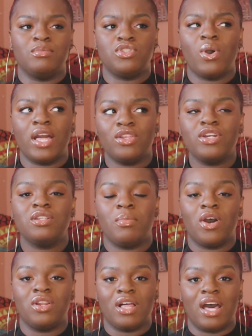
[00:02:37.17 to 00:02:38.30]
So I learned
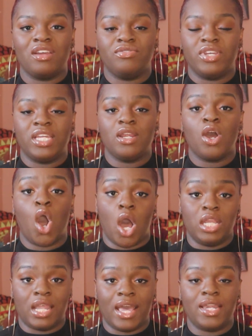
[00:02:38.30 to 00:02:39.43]
about a lot of it
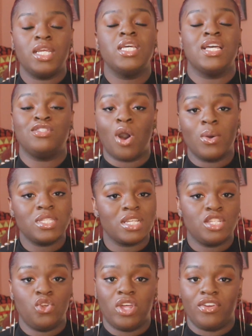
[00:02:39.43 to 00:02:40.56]
online. It's always
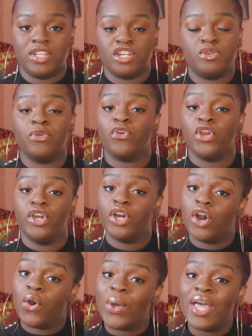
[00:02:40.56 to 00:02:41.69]
good to do that research before you
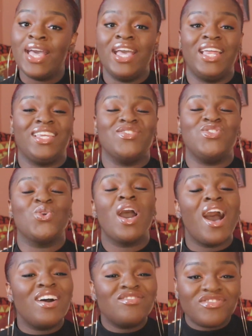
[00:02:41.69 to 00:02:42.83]
go. It gives you
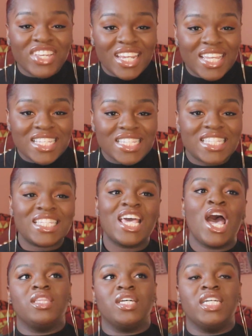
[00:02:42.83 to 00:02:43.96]
confidence.
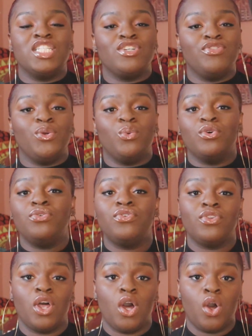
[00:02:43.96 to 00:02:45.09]
The interview will
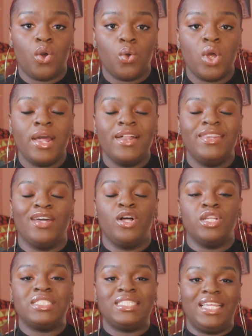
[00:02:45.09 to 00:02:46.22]
flow.
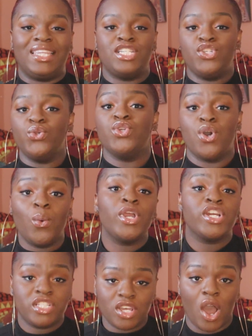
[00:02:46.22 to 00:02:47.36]
They'll see that you know what
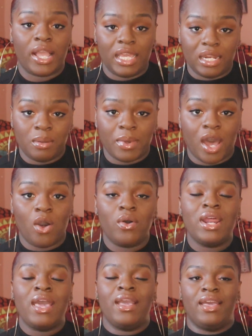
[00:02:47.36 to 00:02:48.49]
you're talking
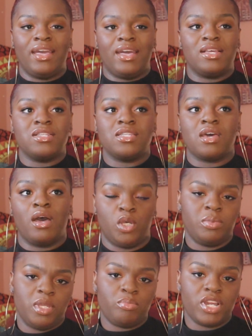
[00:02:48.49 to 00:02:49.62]
about, and
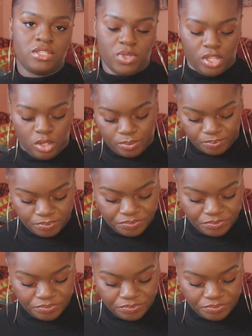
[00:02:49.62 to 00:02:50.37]
they'll be impressed with you.